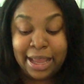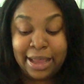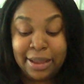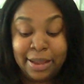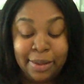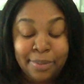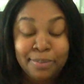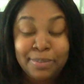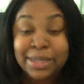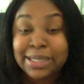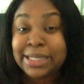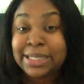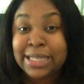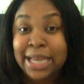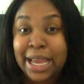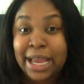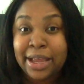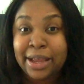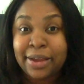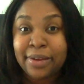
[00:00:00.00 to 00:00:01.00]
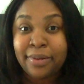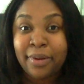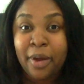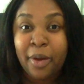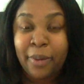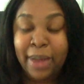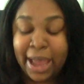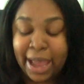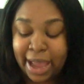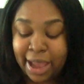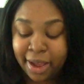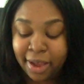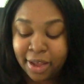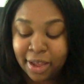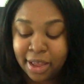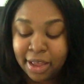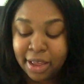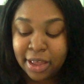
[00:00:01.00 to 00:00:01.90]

a mistake, okay?